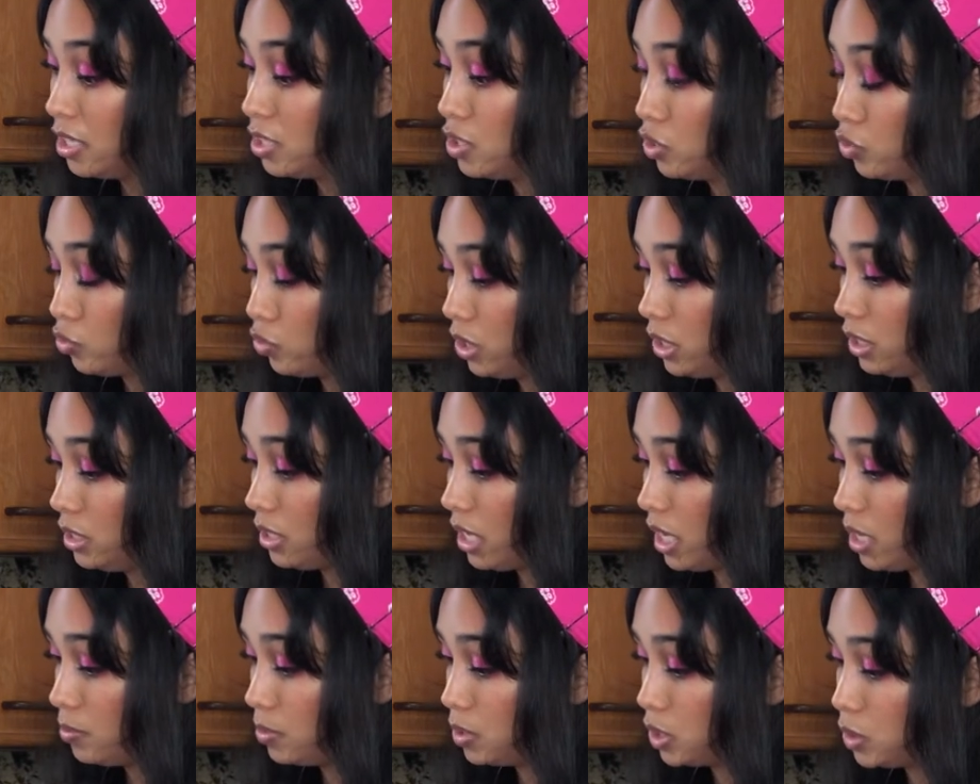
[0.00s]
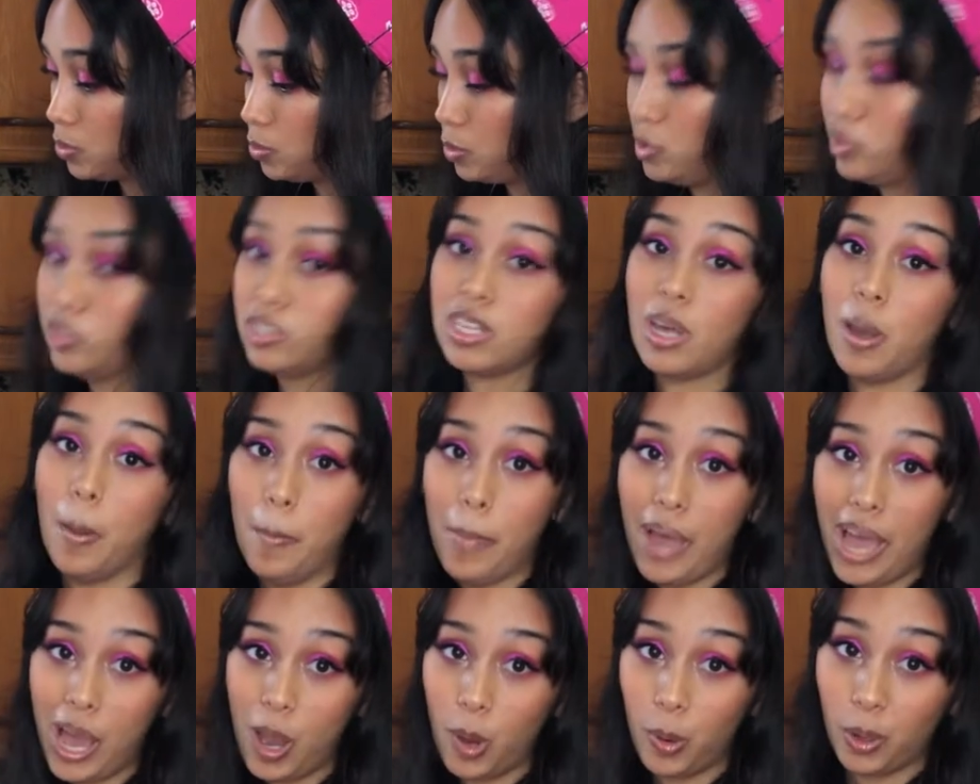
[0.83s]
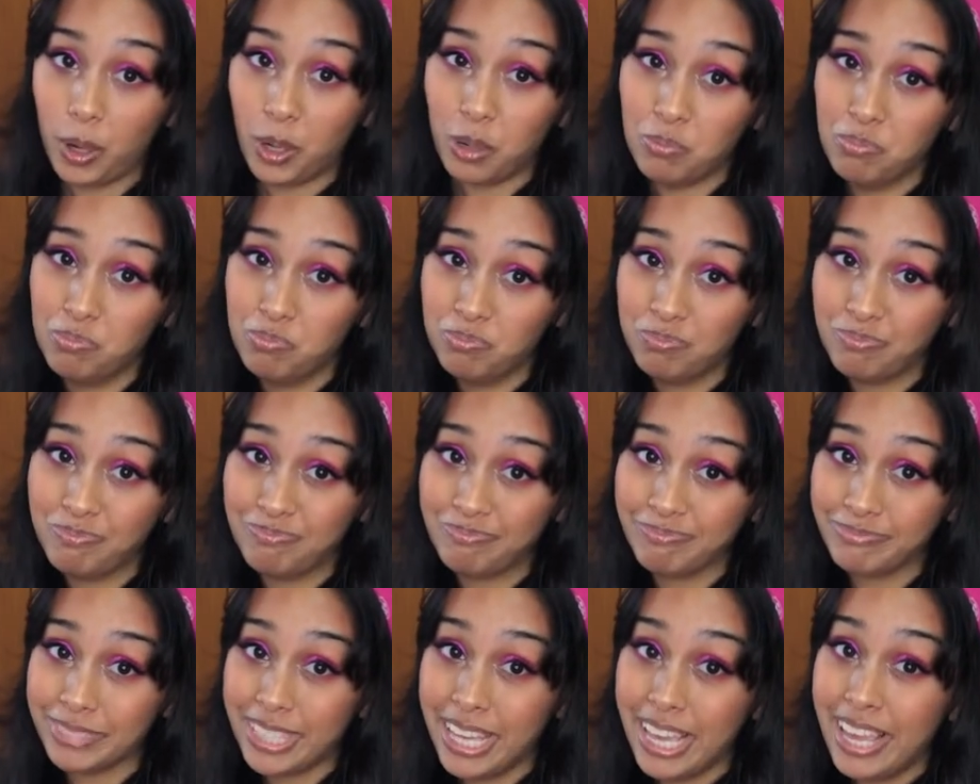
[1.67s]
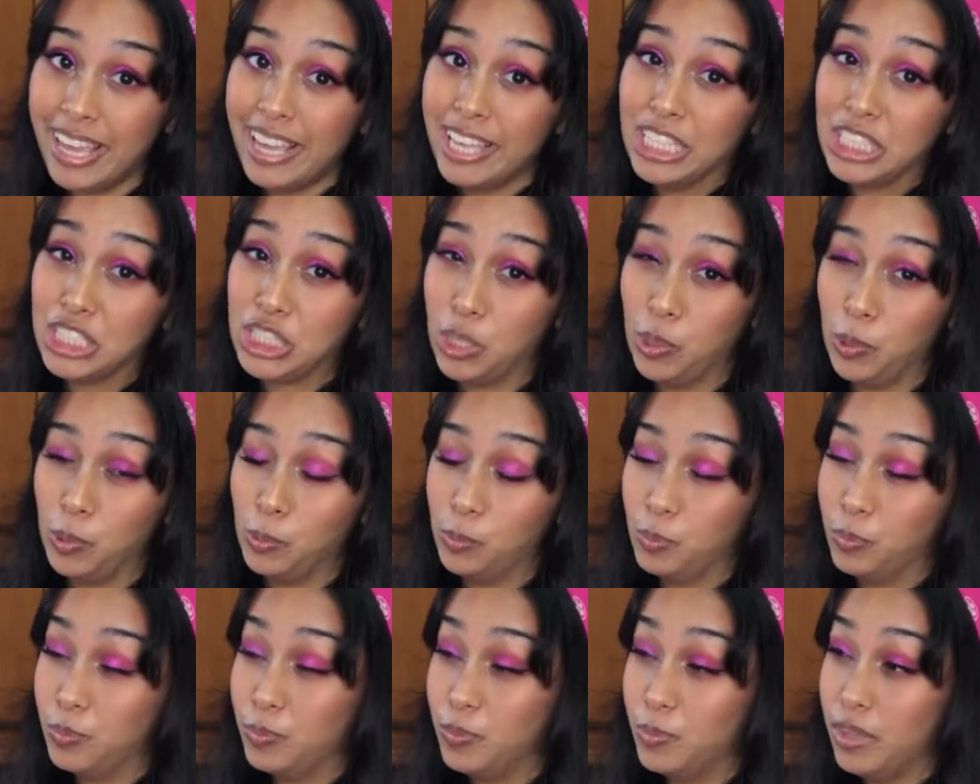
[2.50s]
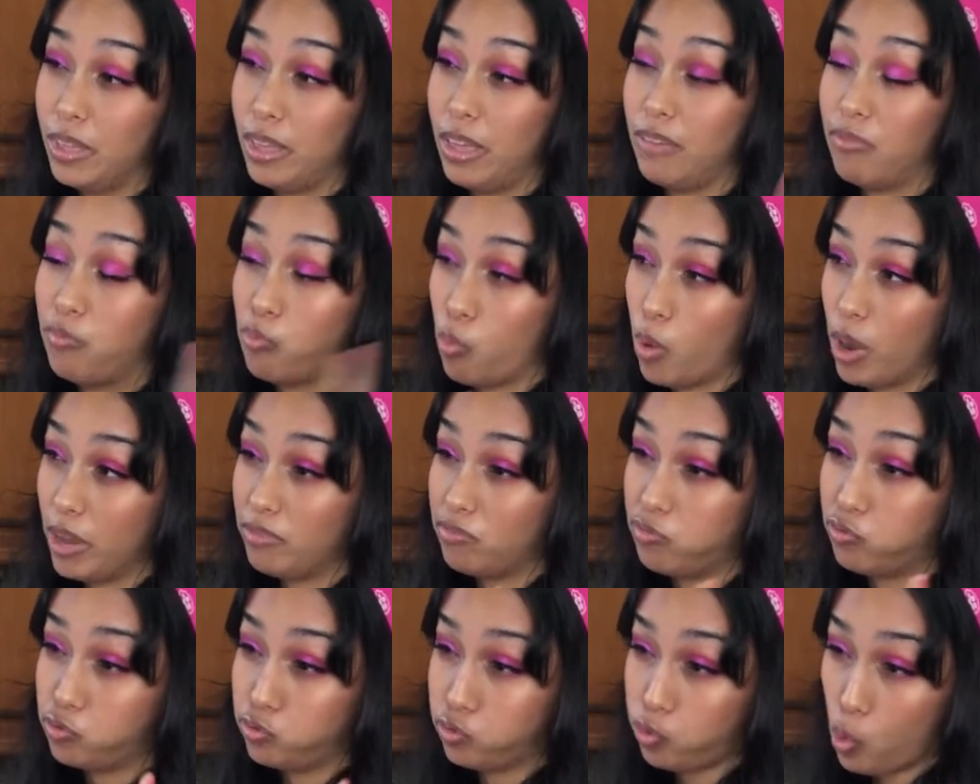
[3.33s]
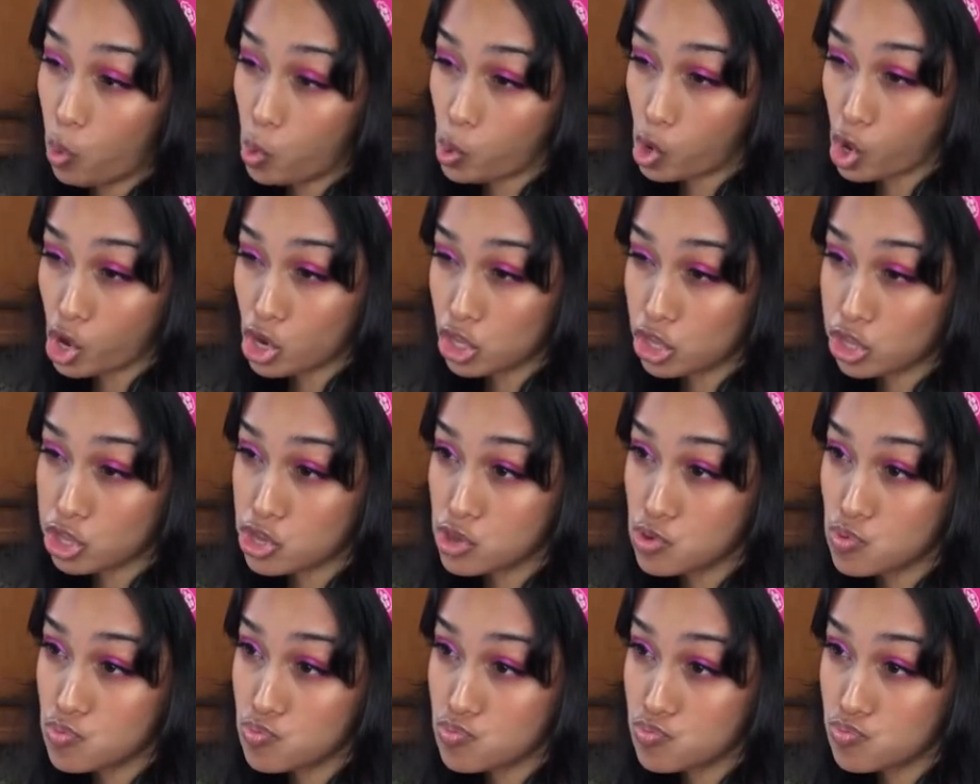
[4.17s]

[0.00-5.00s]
is three tablespoons of powder. So one fourth